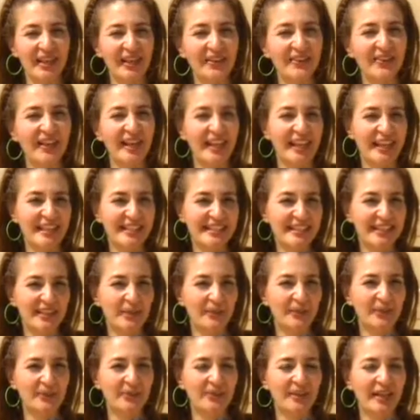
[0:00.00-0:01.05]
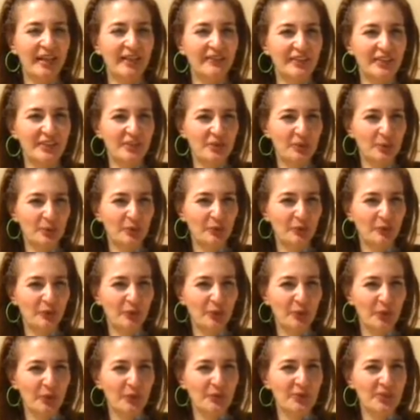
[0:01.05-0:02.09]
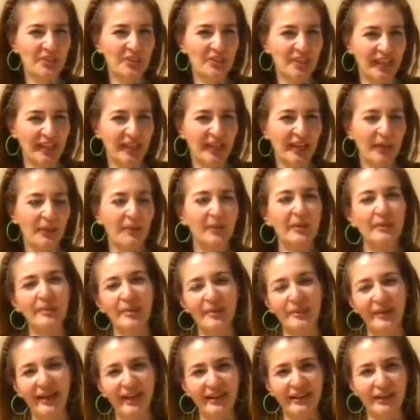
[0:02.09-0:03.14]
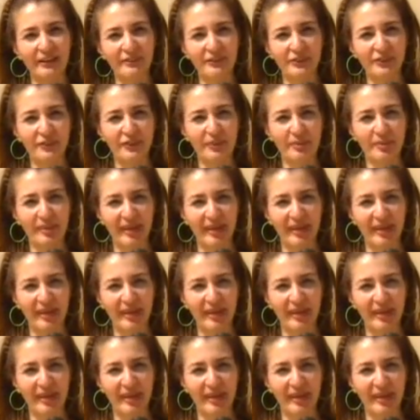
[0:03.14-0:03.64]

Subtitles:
now let's see what we have in store for you today. We'll be back after the